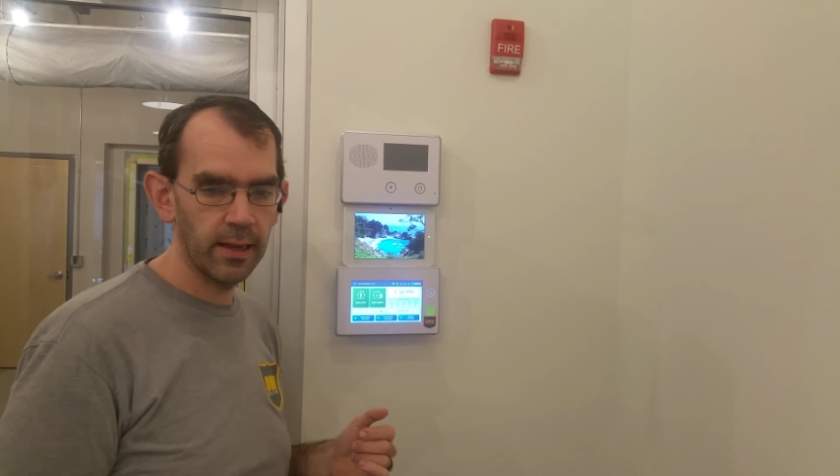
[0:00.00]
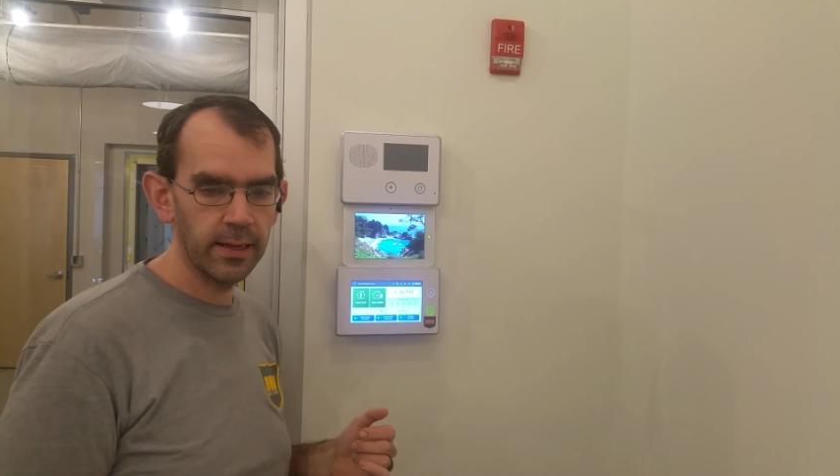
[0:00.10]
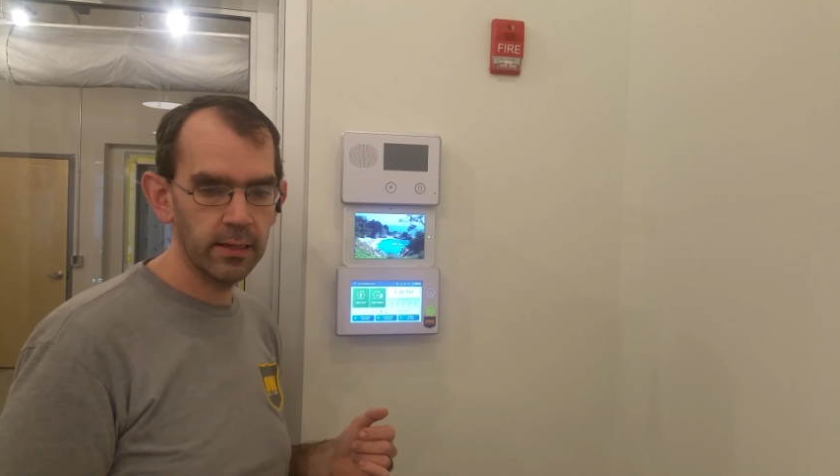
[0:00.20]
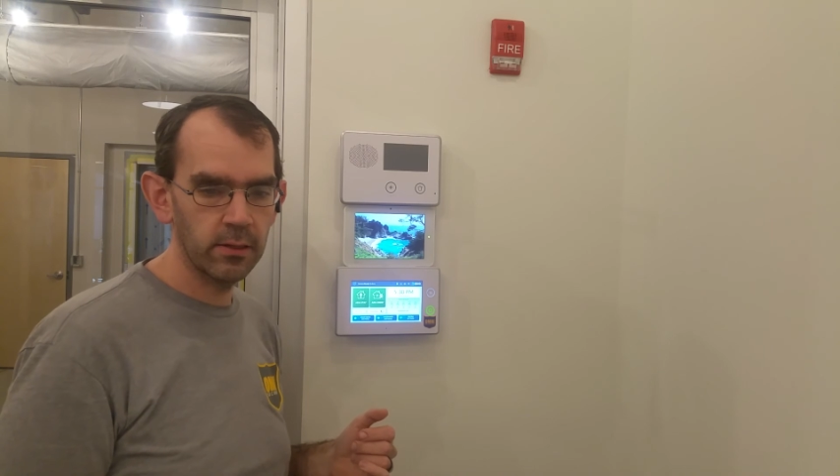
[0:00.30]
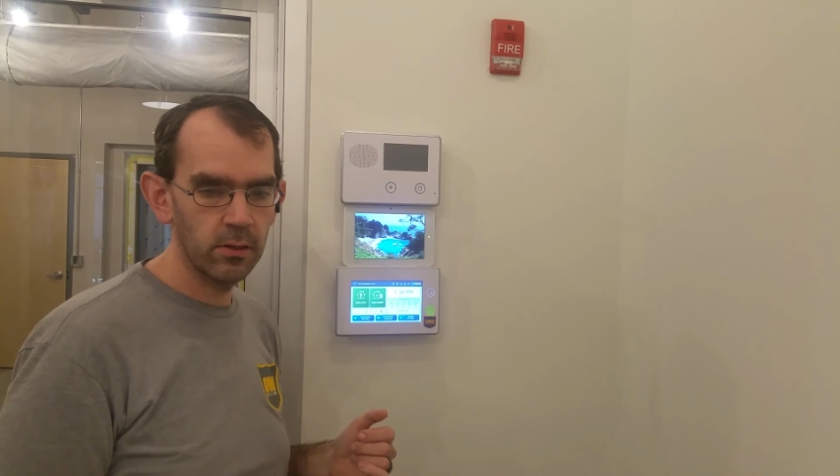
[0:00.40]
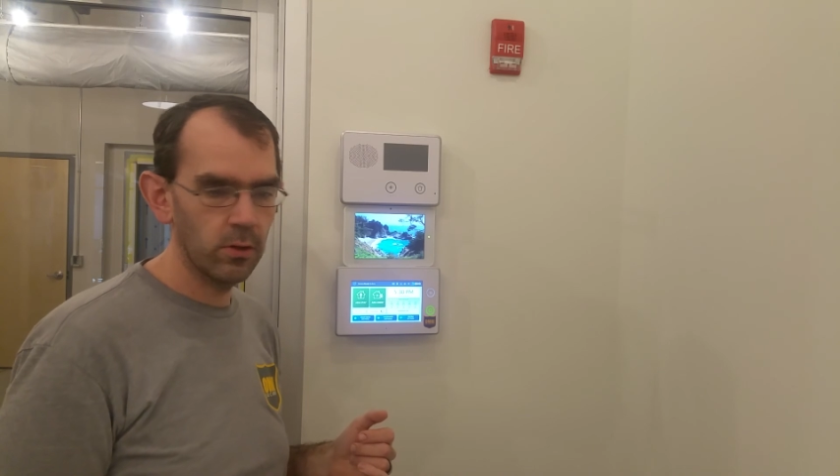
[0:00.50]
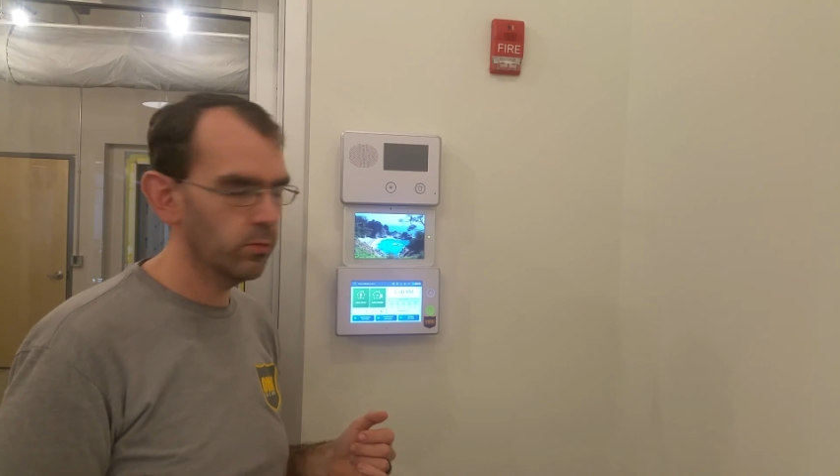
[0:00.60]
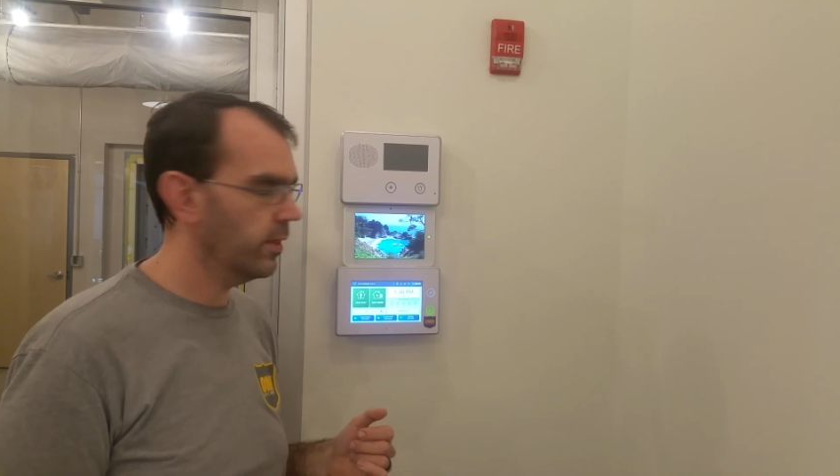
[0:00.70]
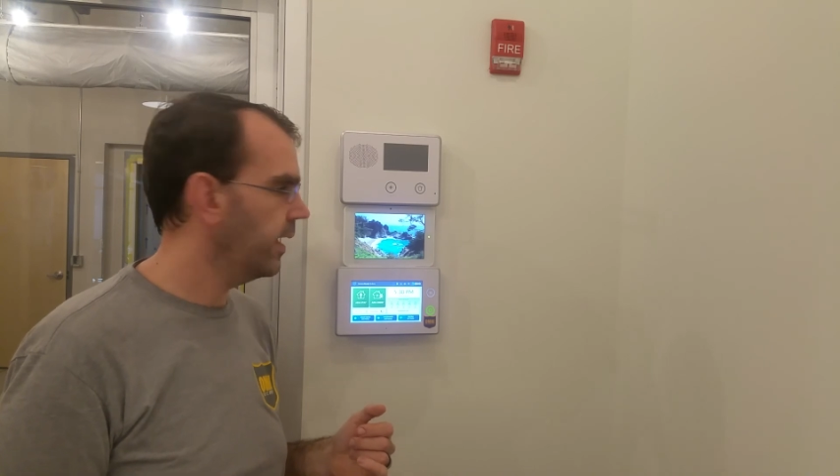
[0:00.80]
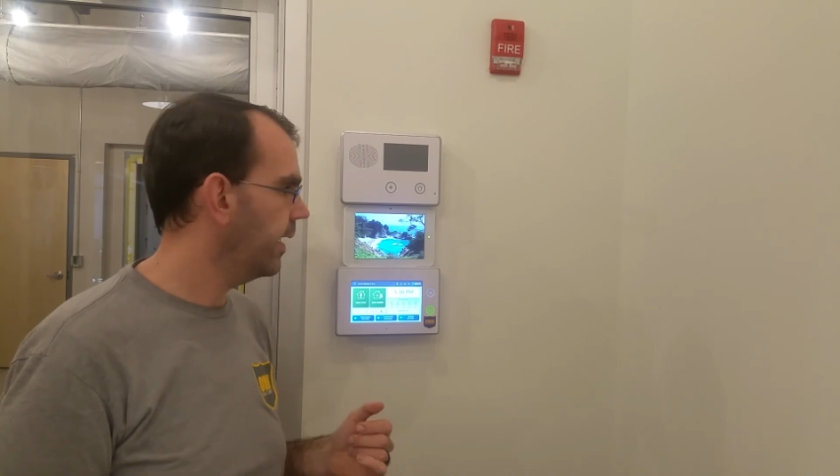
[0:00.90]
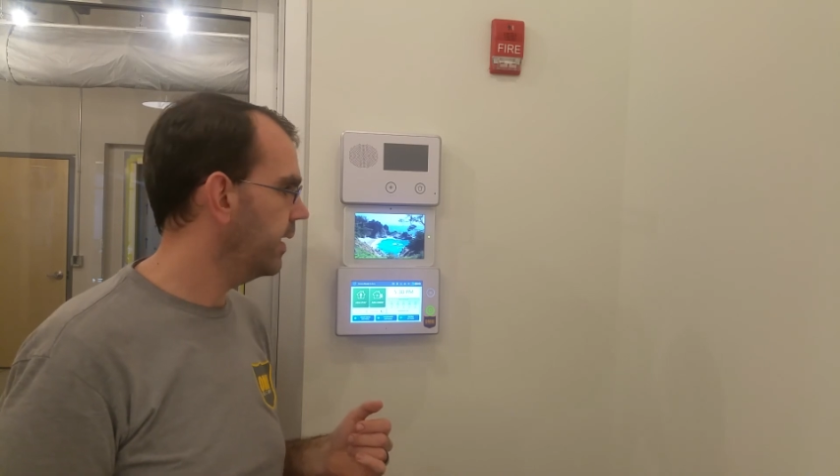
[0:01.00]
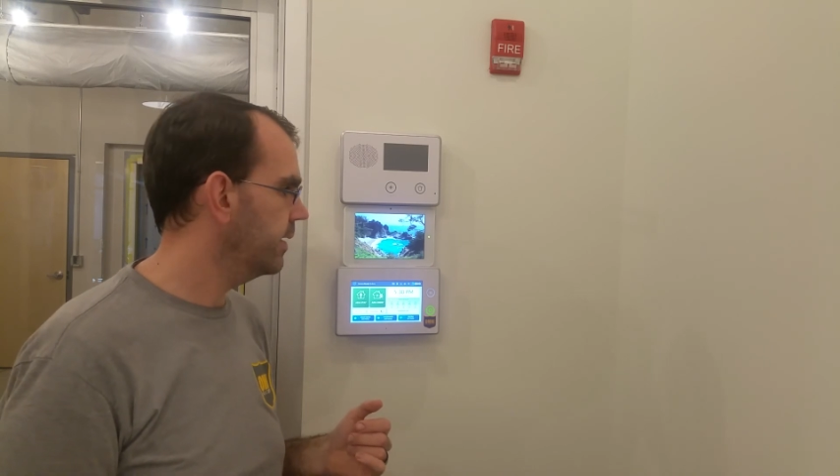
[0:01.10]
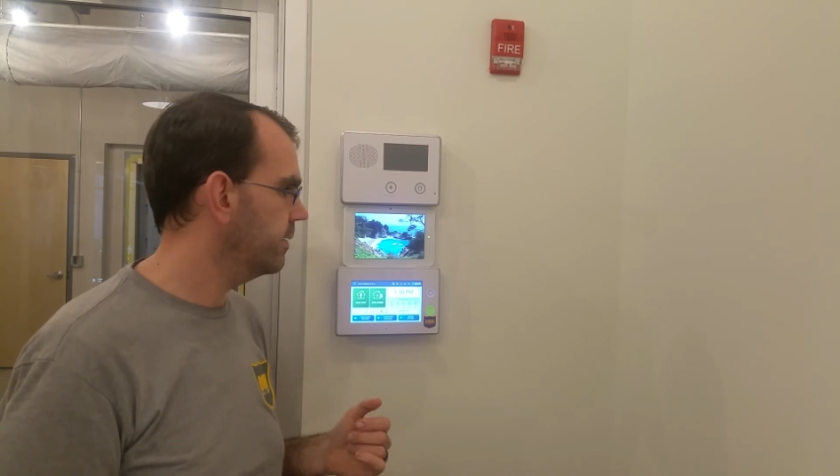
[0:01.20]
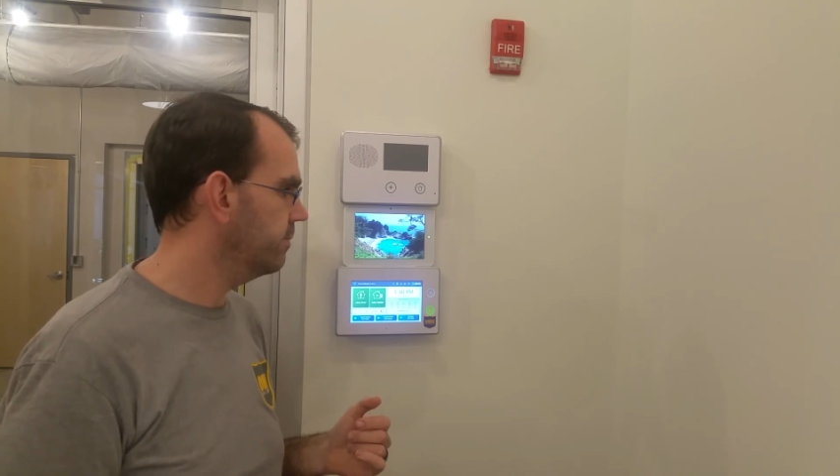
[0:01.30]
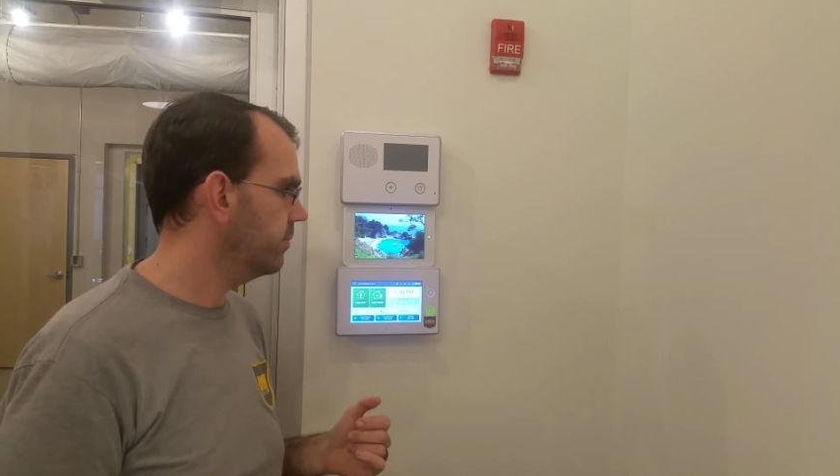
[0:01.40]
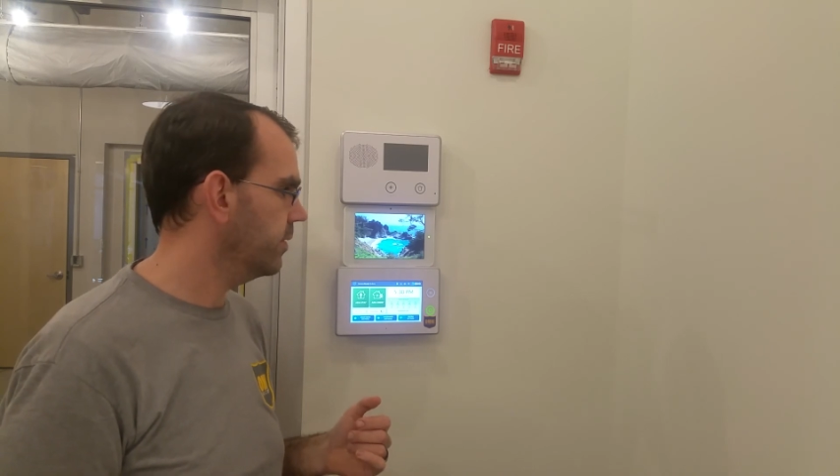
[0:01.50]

I can know that